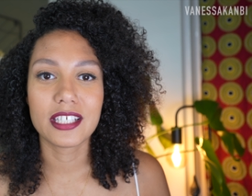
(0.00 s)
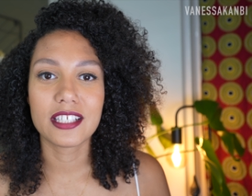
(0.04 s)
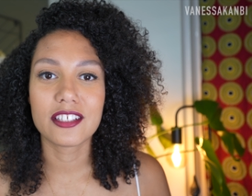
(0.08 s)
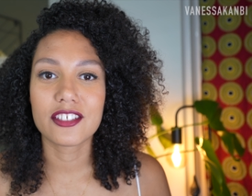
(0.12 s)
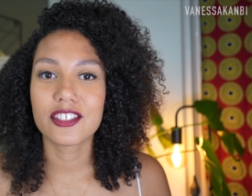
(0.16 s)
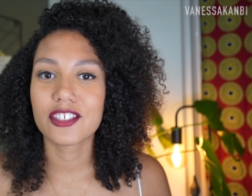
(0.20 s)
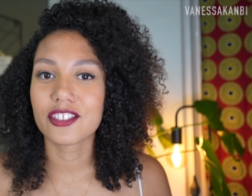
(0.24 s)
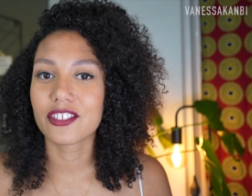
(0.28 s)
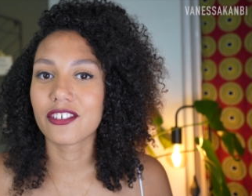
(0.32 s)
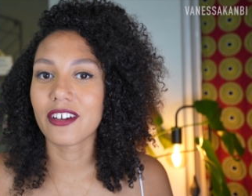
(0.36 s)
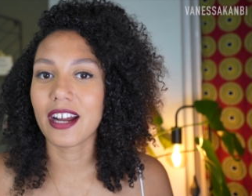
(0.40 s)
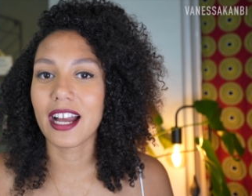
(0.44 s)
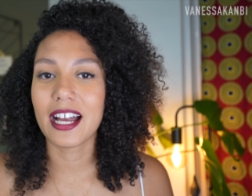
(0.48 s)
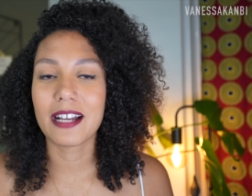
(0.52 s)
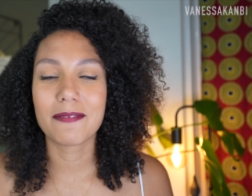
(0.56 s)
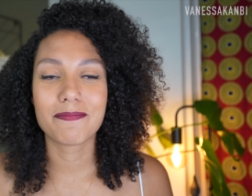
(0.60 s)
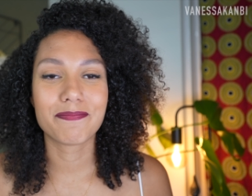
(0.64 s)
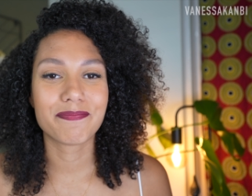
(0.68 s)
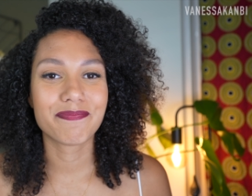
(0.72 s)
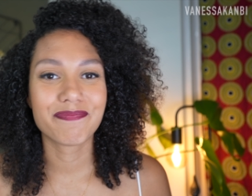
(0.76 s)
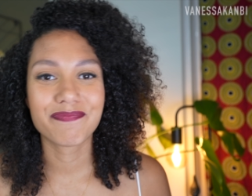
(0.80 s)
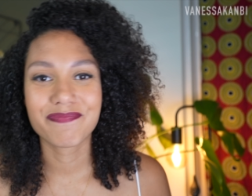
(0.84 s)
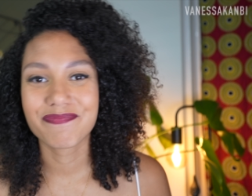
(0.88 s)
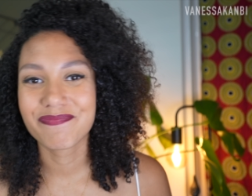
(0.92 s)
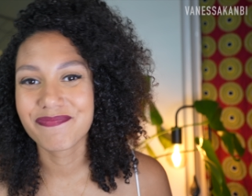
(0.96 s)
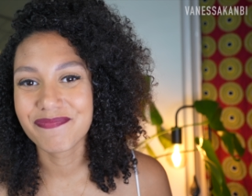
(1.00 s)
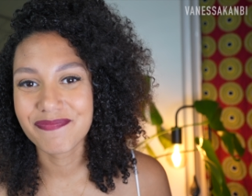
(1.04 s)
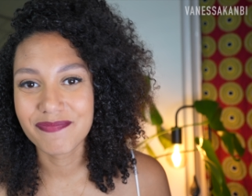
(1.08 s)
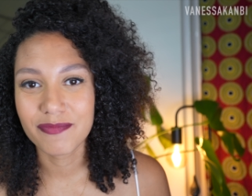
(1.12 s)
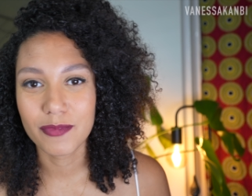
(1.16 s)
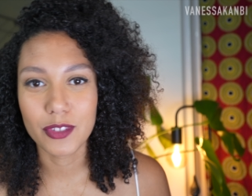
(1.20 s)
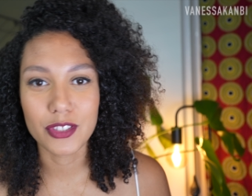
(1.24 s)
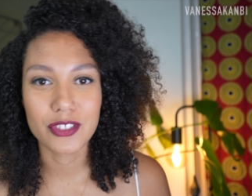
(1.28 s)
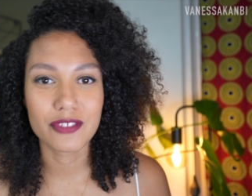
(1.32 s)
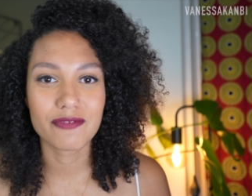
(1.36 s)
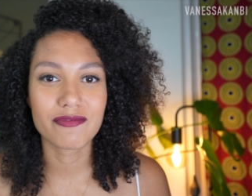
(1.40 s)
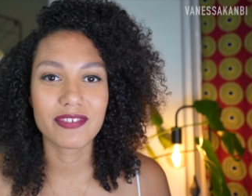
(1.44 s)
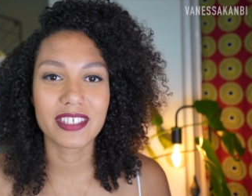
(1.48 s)
Instagram,
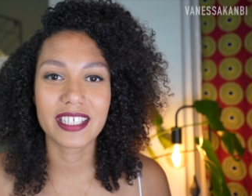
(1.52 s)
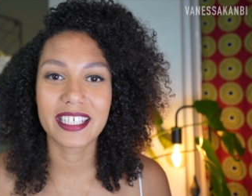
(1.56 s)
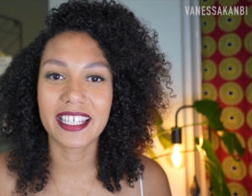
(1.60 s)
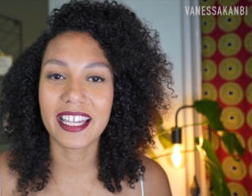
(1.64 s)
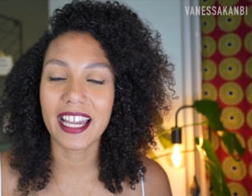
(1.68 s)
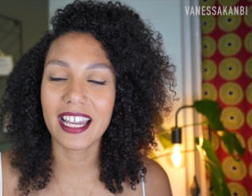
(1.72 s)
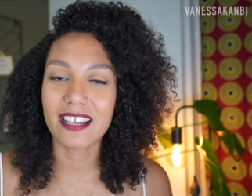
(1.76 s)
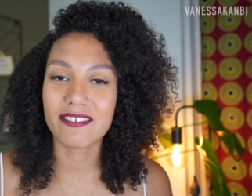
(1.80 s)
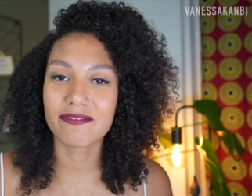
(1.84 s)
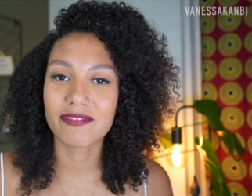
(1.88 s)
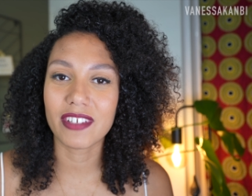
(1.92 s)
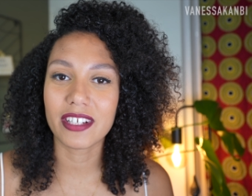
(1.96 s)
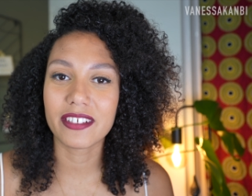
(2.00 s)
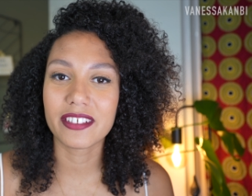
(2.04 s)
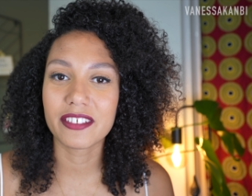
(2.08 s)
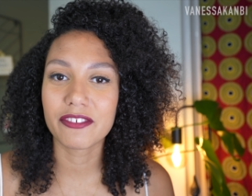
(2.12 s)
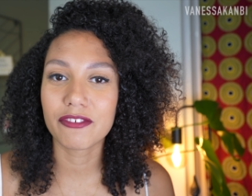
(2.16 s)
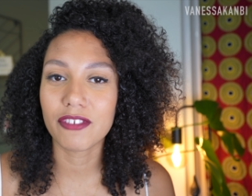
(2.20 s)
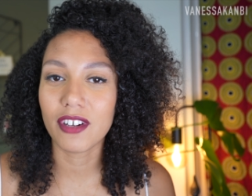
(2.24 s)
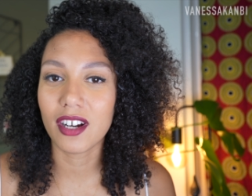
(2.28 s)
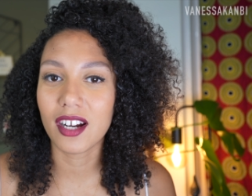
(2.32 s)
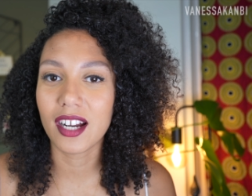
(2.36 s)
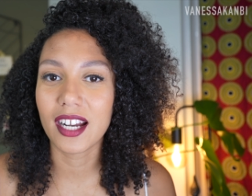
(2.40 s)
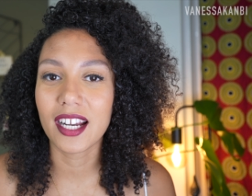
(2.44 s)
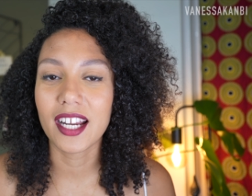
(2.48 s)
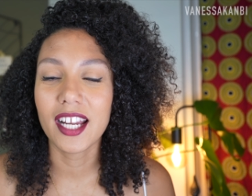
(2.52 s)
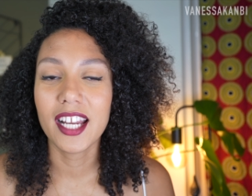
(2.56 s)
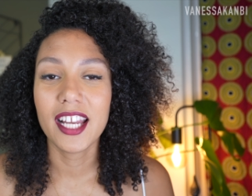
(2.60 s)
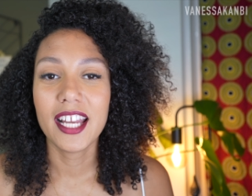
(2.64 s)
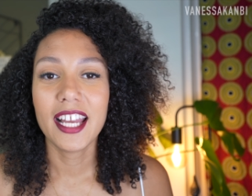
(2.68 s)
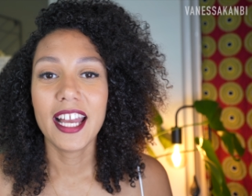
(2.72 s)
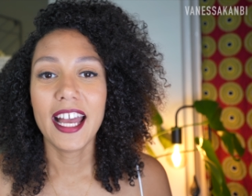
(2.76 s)
wasn't really getting very far,